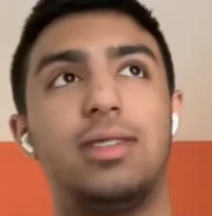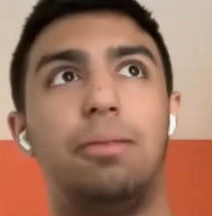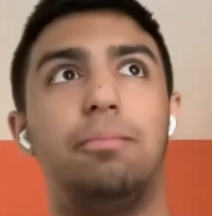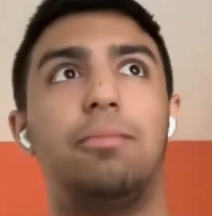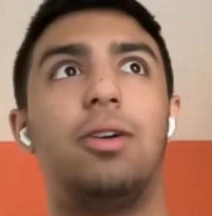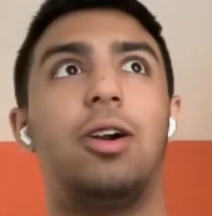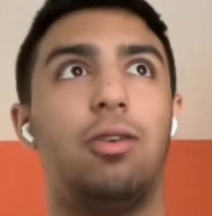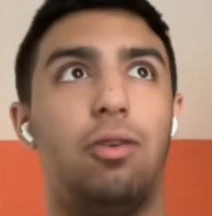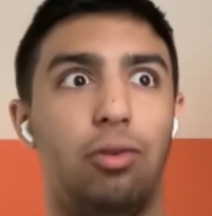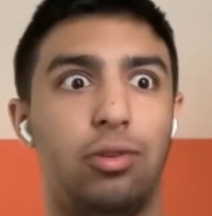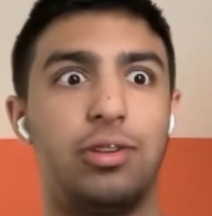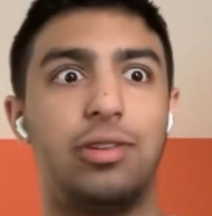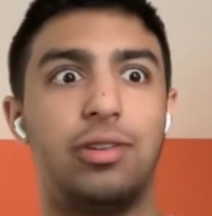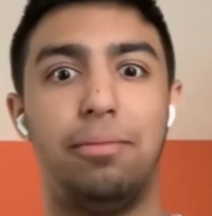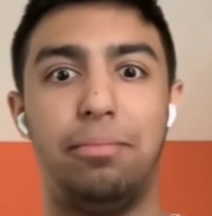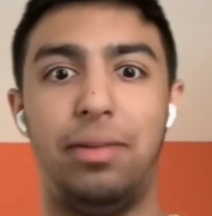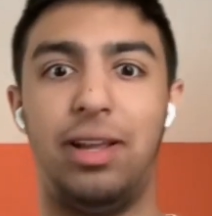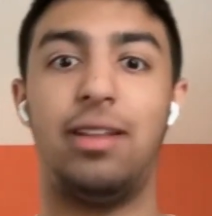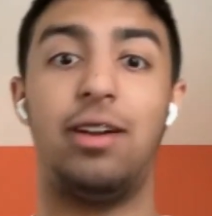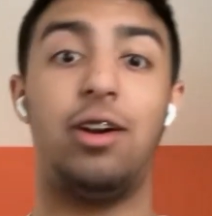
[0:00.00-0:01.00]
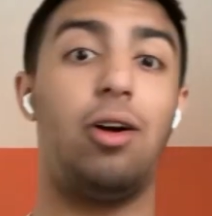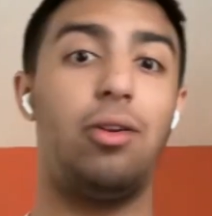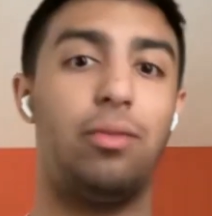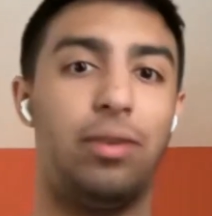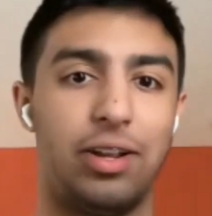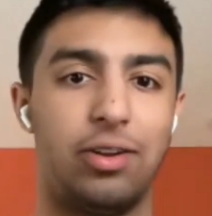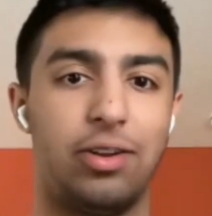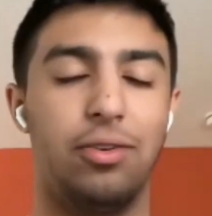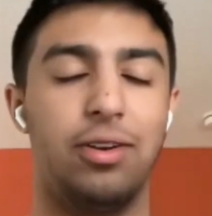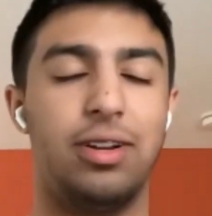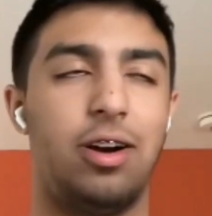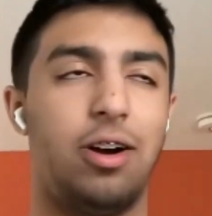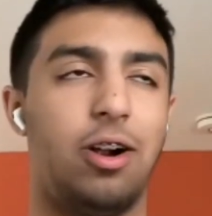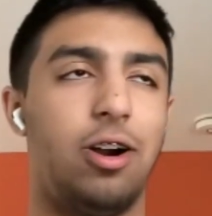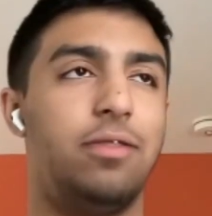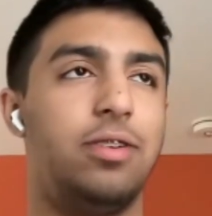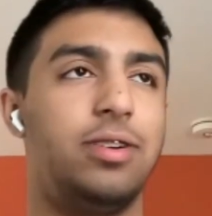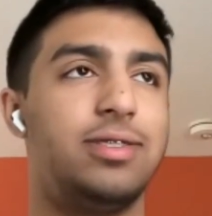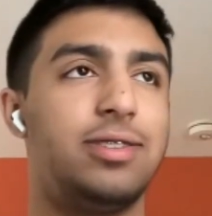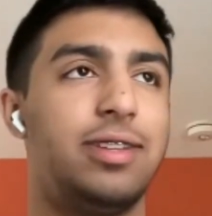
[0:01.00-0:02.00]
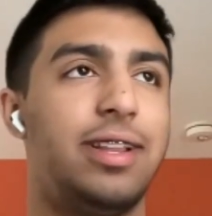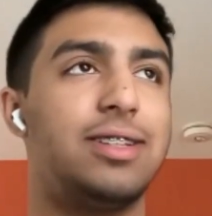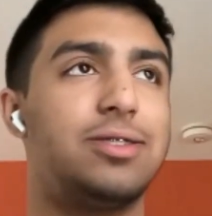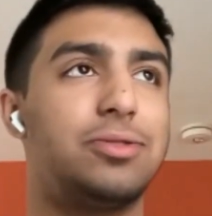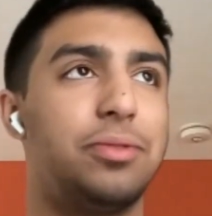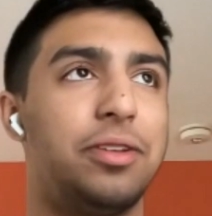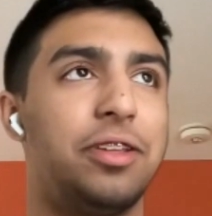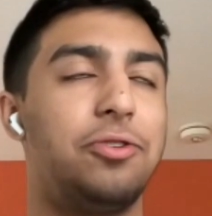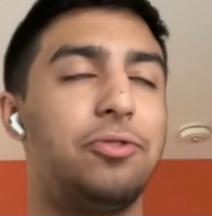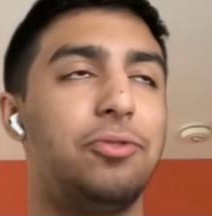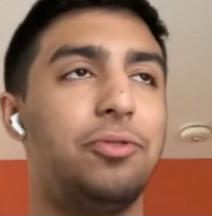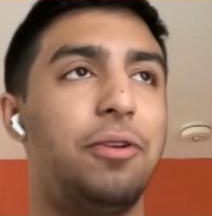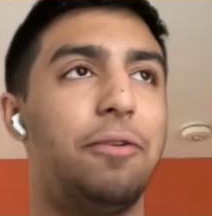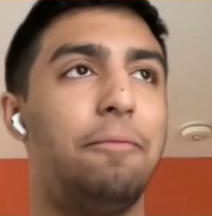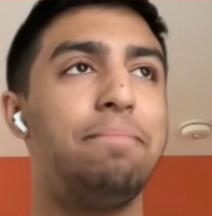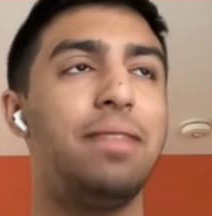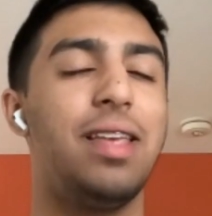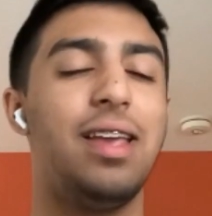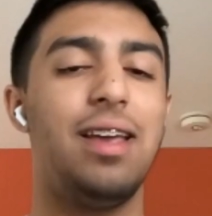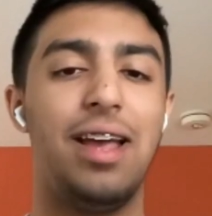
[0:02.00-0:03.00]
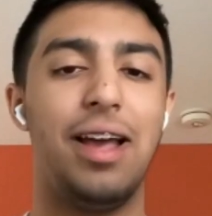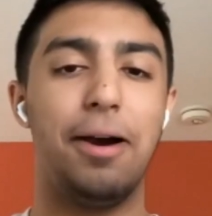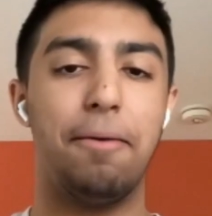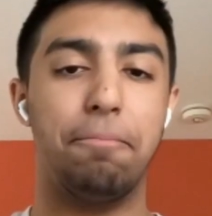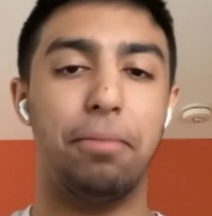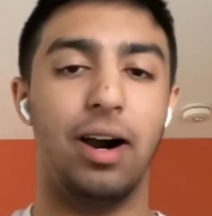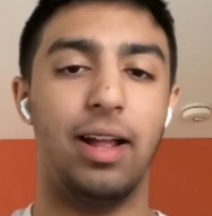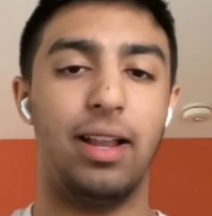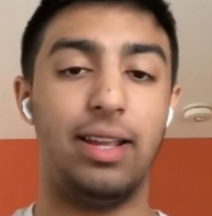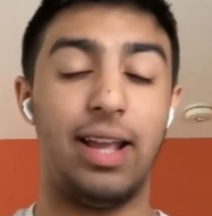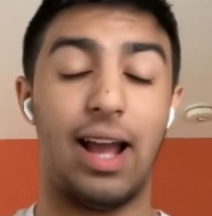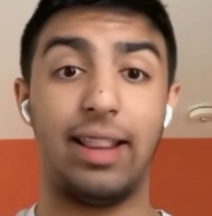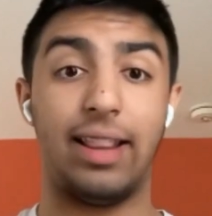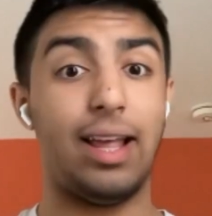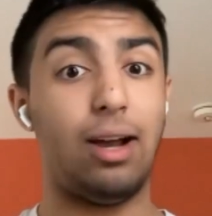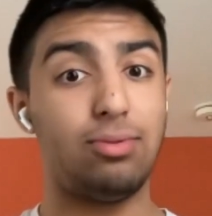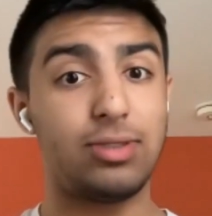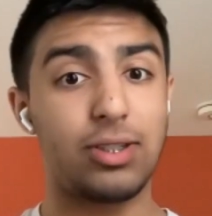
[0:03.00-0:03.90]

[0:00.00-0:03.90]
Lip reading: some are older than me; they're already going to Harvard, so that's really cool. But yeah, that